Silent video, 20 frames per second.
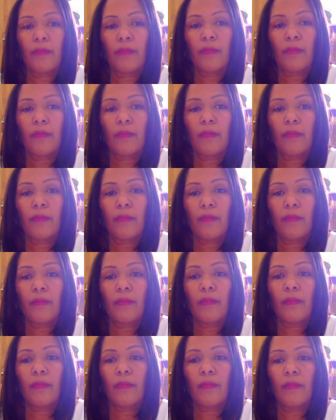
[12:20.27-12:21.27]

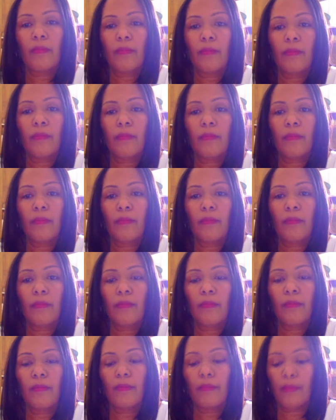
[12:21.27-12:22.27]

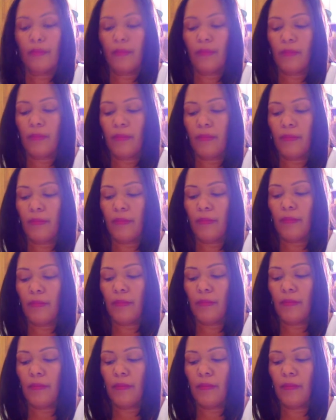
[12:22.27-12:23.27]

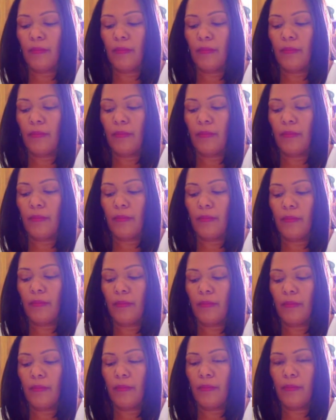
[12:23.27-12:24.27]

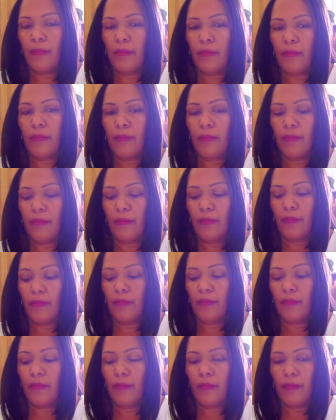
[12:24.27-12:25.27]

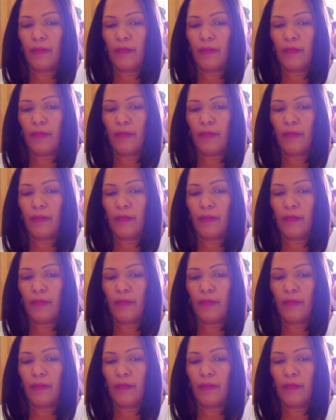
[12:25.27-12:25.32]
No words are spoken by the person on screen.